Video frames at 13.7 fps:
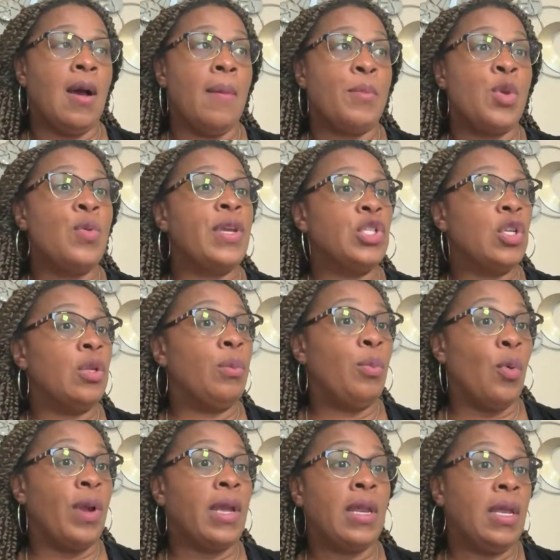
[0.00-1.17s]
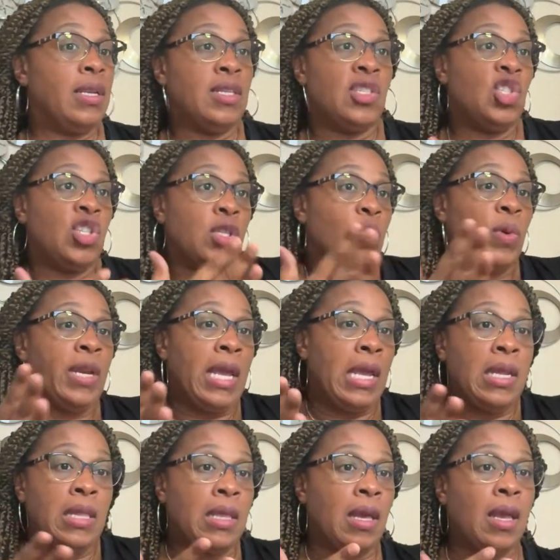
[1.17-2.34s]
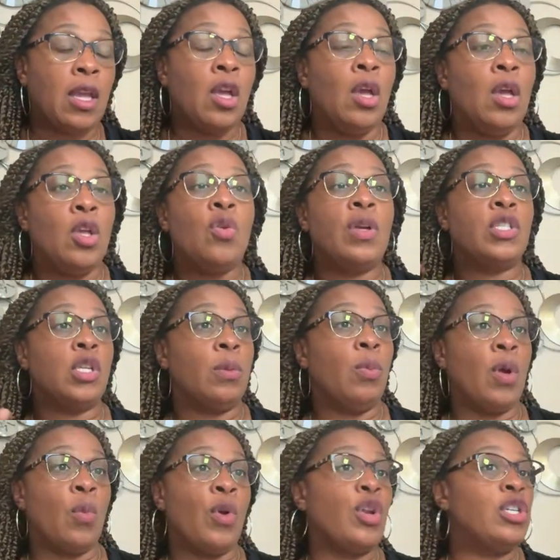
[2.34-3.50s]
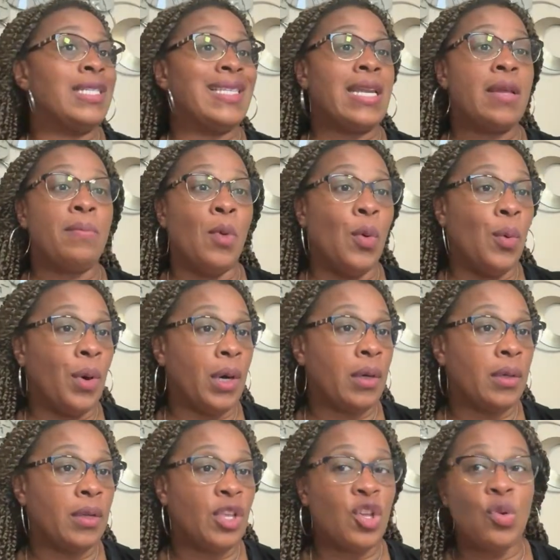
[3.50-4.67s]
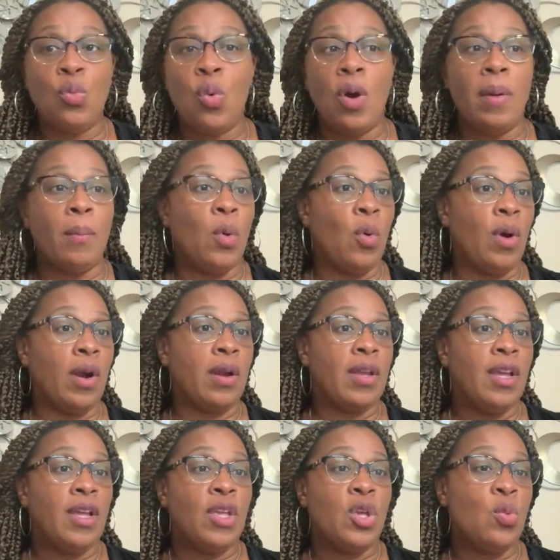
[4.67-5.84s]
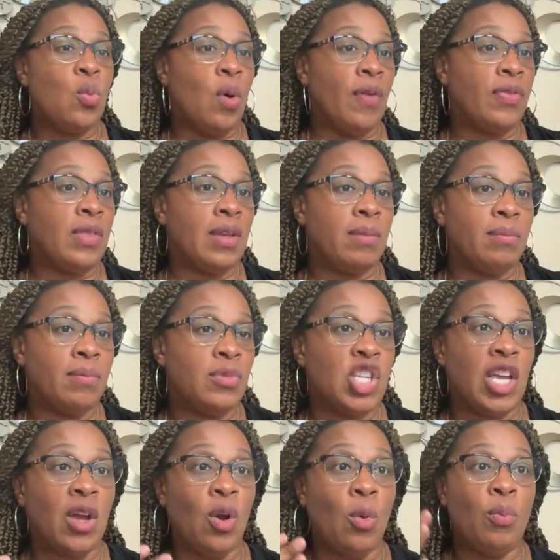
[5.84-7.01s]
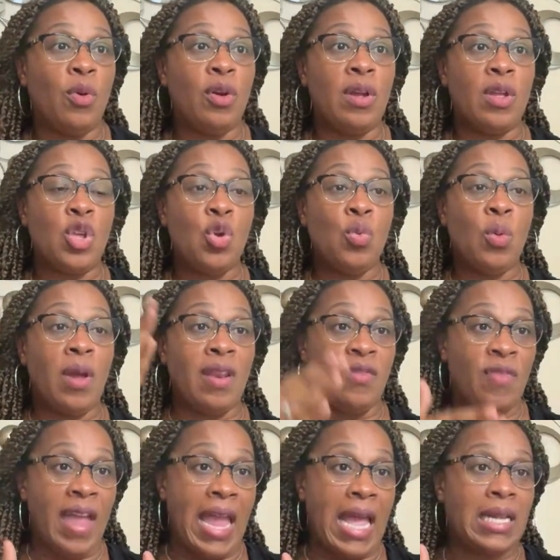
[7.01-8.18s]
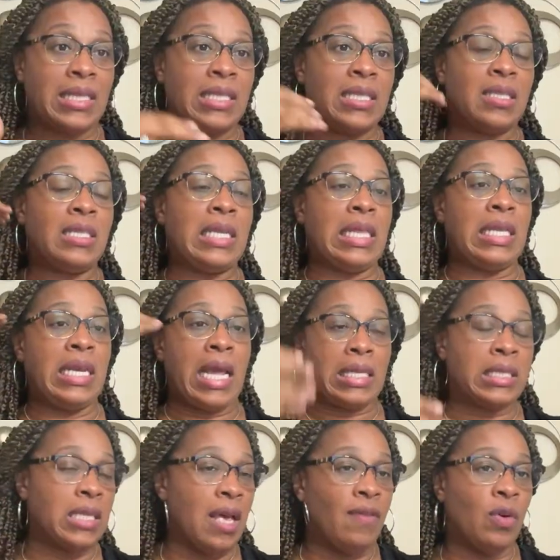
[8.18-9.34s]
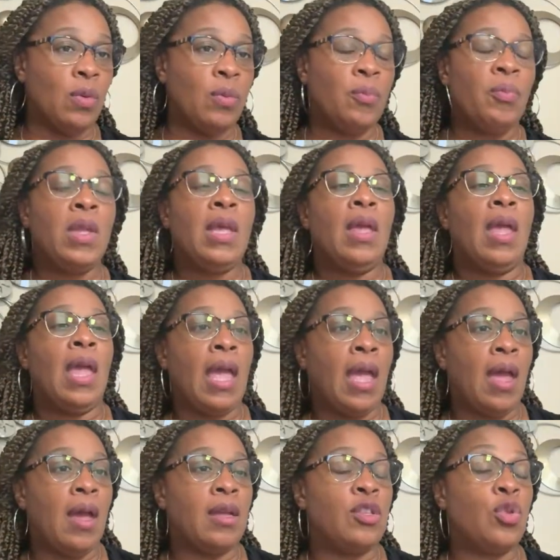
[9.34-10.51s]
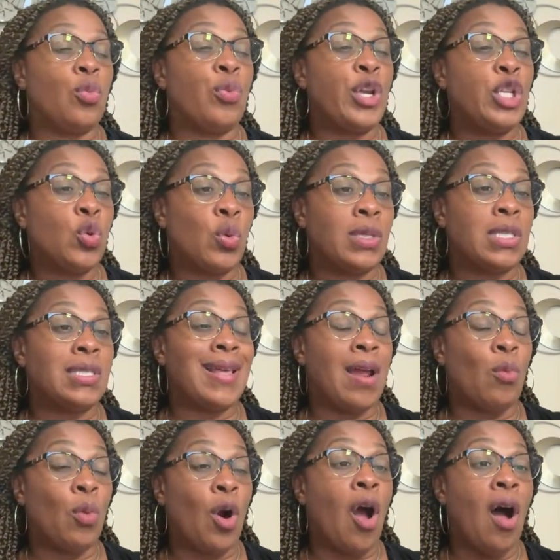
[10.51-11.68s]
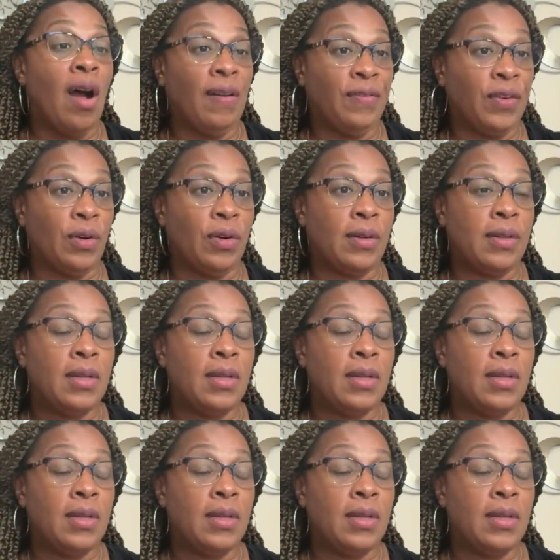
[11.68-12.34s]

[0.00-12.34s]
You get to the point, and this is just with anything, you get to the point where you just need more. You want more. You want them to help you advance to the next level. And the resources that were offered